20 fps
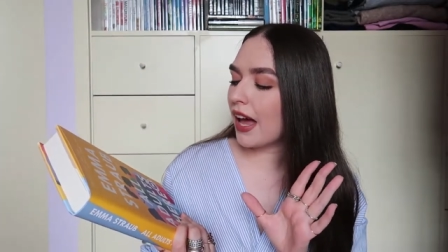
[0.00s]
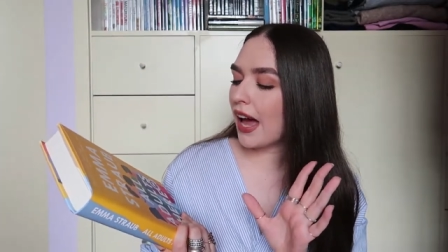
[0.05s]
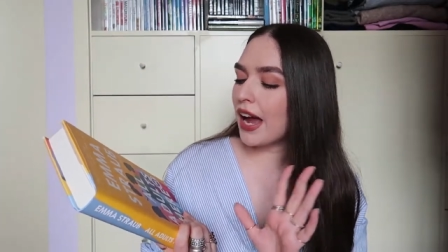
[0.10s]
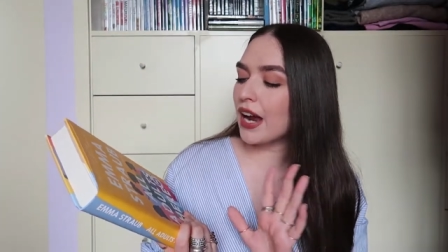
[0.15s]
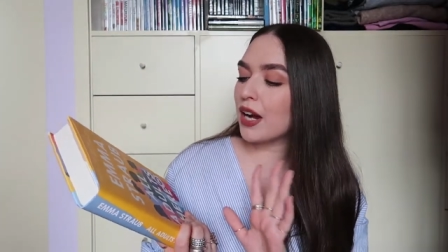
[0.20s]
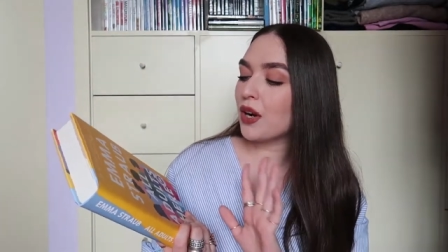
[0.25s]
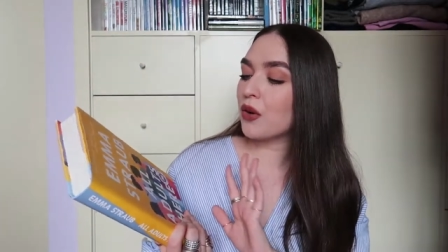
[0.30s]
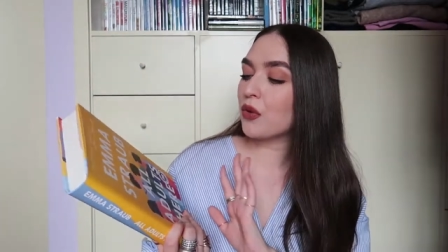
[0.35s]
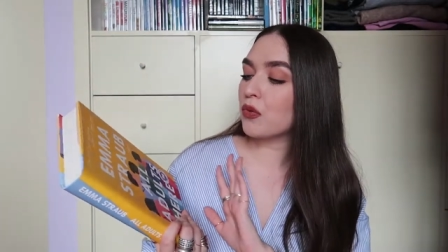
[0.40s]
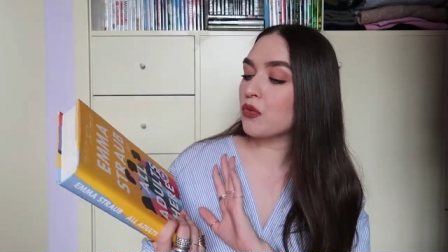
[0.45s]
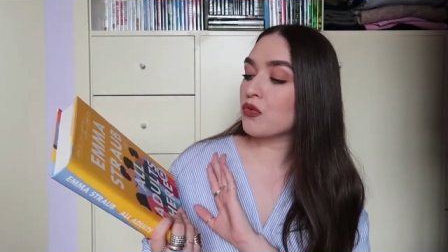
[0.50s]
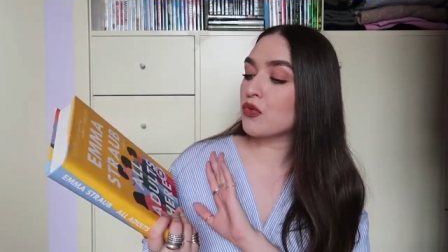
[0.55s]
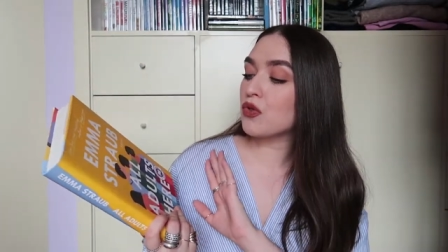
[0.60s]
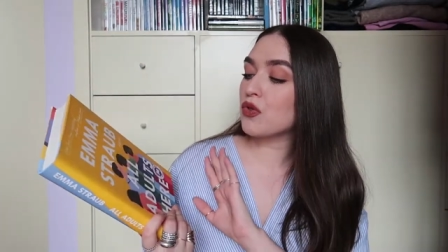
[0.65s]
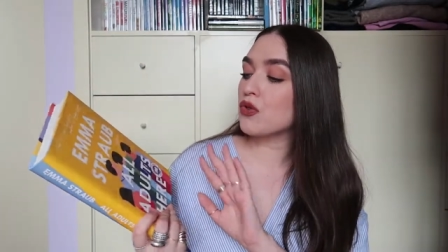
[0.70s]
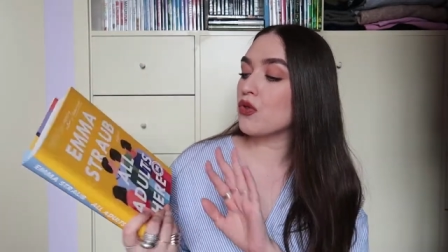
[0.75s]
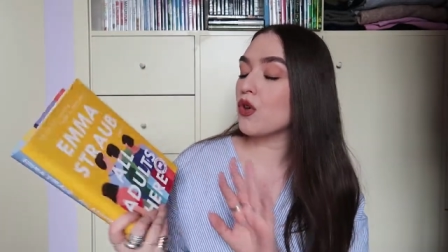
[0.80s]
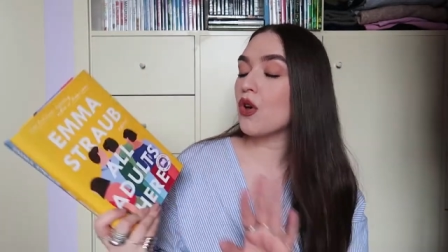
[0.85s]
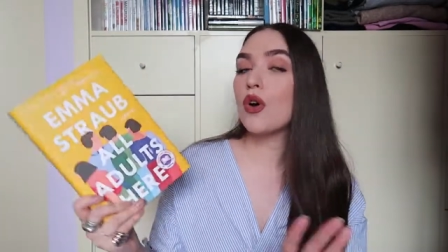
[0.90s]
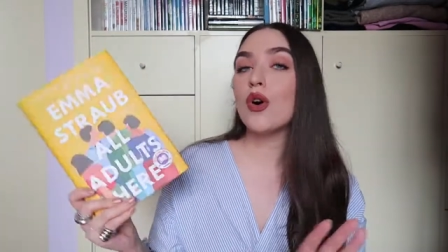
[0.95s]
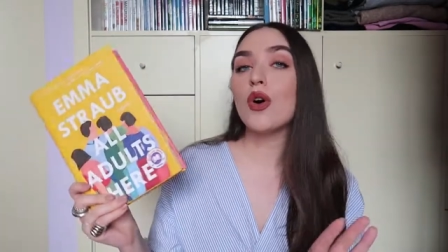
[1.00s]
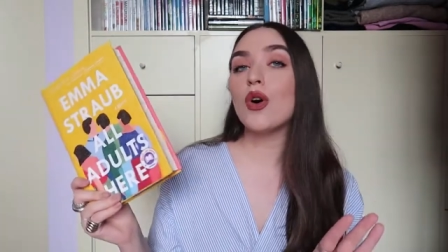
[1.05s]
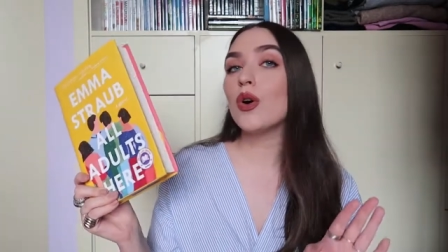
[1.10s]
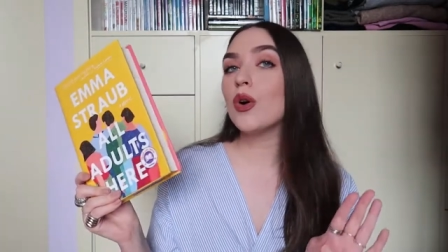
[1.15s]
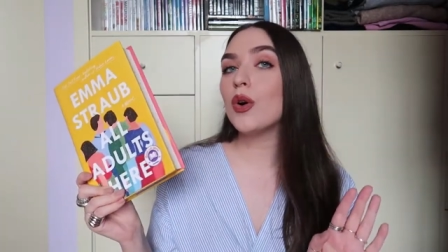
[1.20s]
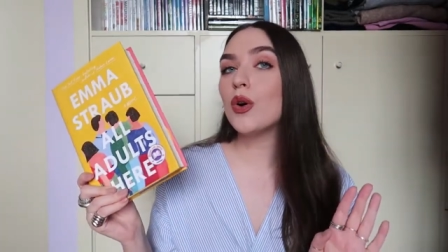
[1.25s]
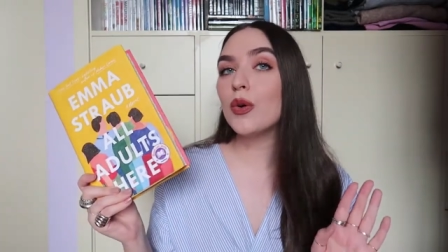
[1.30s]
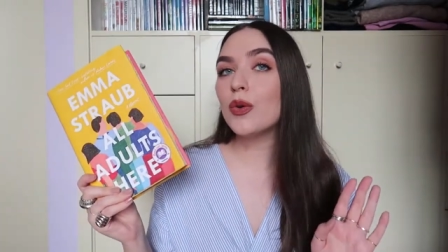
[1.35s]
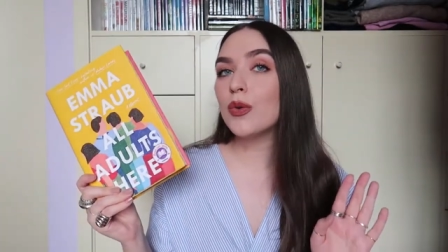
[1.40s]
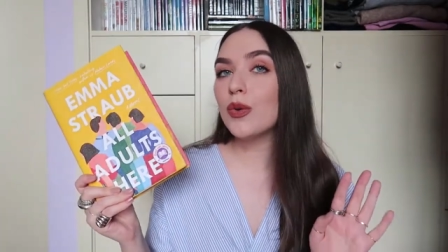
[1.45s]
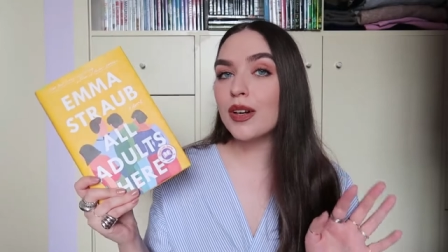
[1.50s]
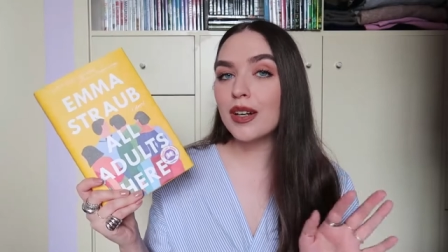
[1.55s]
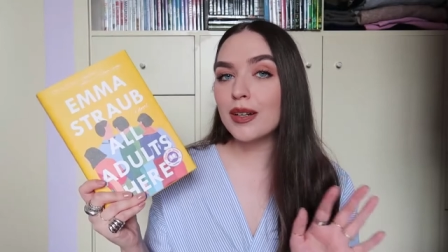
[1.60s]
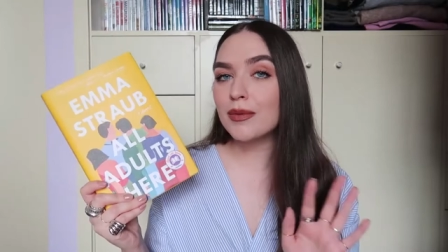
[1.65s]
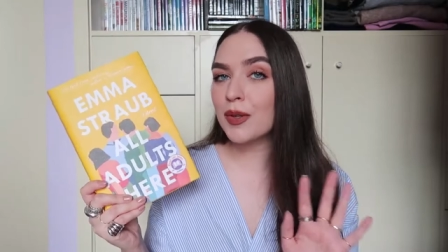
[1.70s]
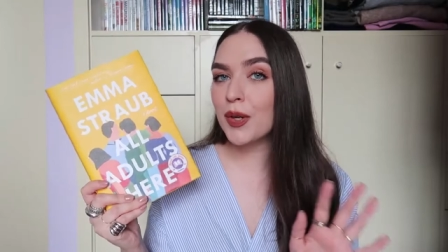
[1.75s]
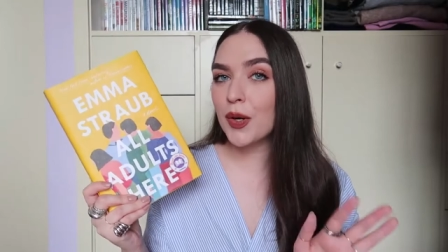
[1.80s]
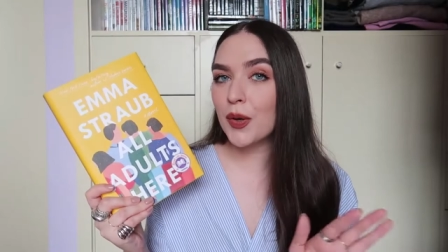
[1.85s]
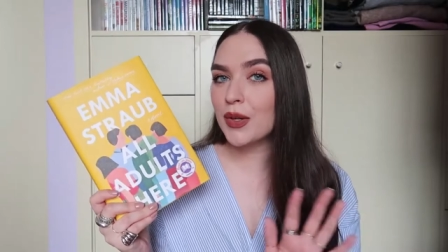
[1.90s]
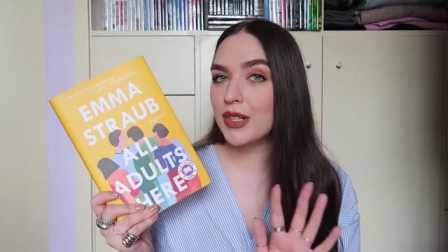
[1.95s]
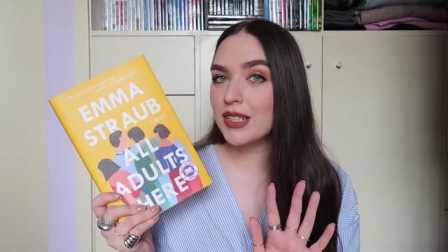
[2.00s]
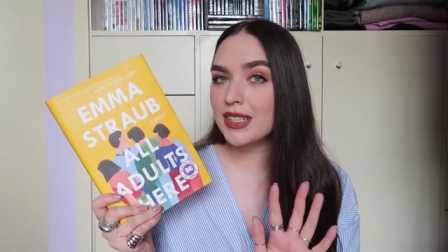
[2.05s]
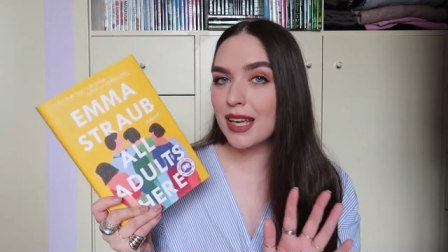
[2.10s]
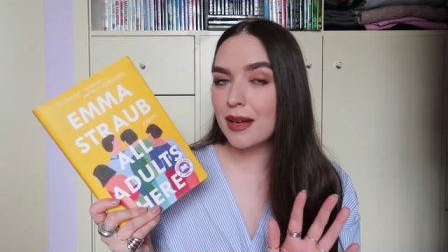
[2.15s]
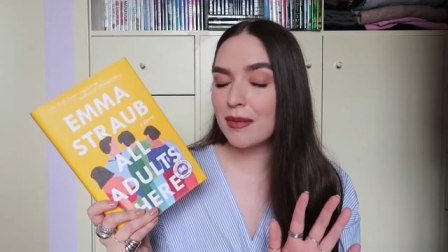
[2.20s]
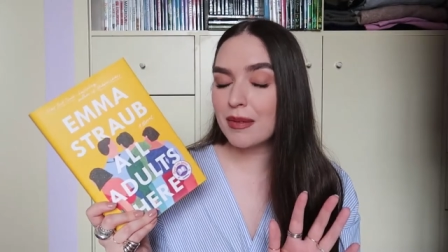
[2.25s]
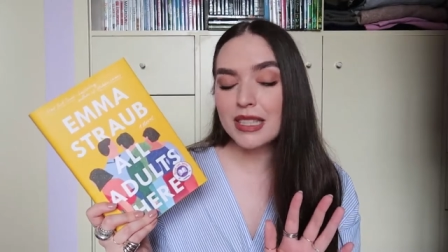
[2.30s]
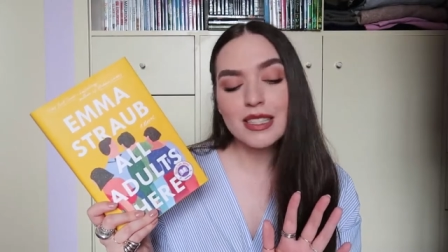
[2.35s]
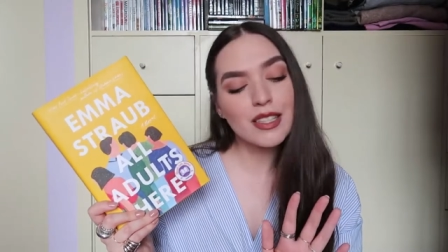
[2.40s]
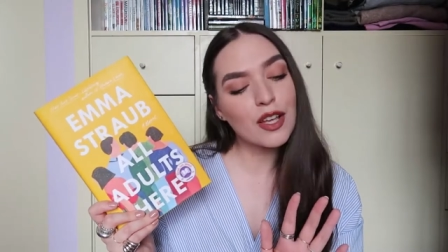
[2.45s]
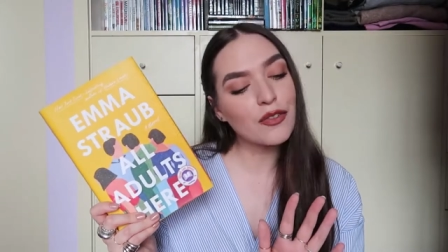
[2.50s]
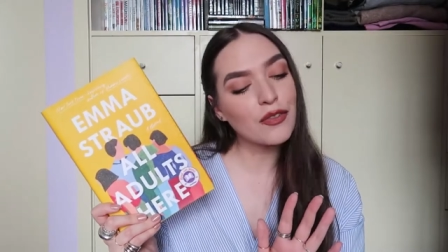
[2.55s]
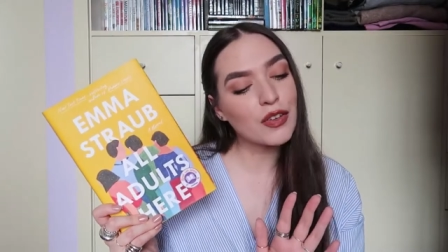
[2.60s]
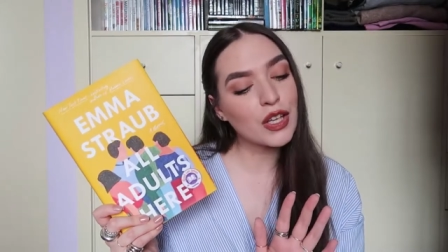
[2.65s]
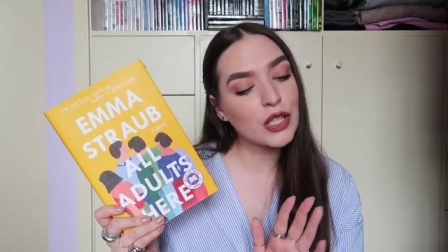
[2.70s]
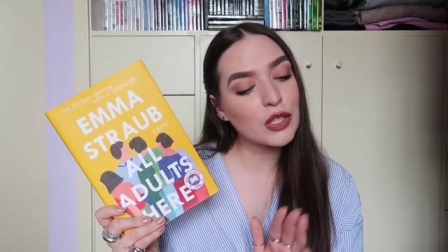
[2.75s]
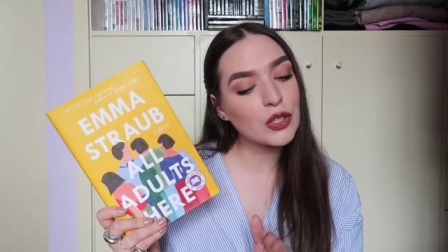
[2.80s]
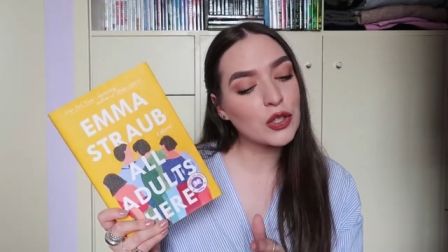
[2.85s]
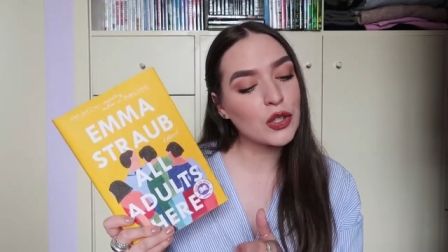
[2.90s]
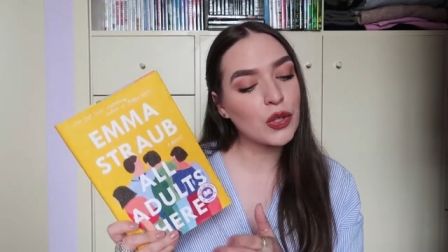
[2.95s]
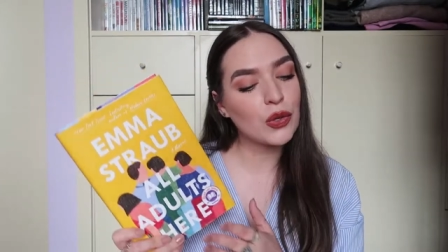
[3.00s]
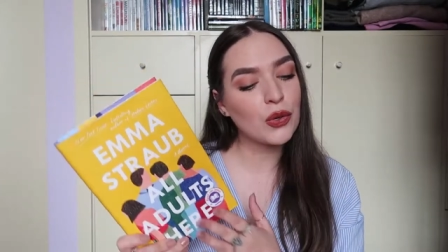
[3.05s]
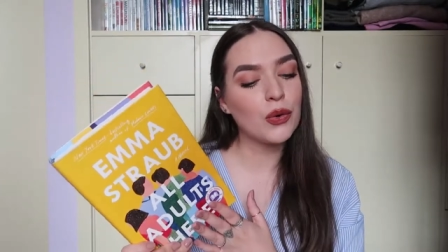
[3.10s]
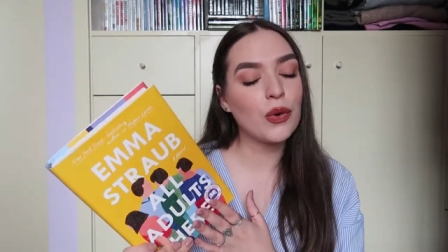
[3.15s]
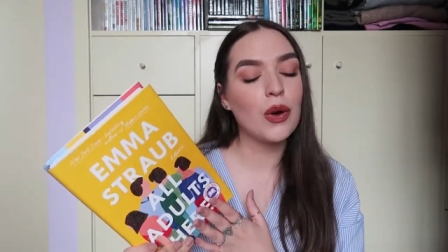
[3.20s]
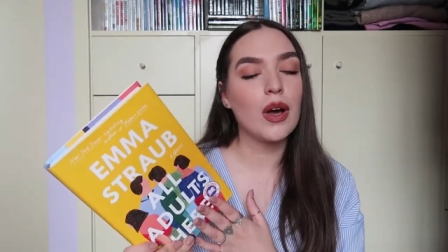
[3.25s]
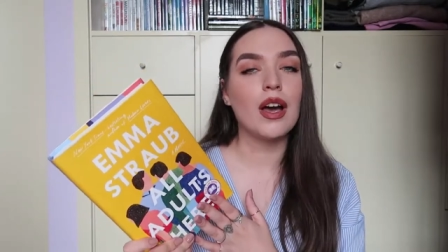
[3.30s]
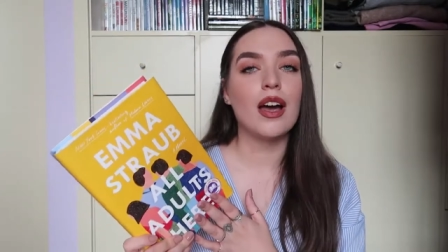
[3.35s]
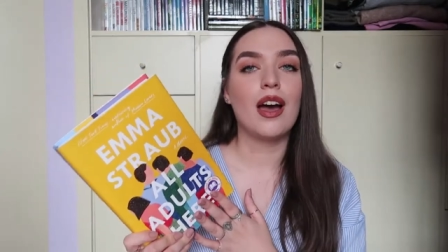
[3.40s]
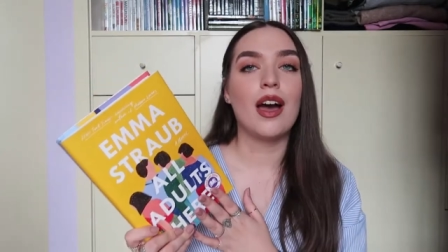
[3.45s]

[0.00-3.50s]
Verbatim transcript: I don't know what I'm going to get myself into,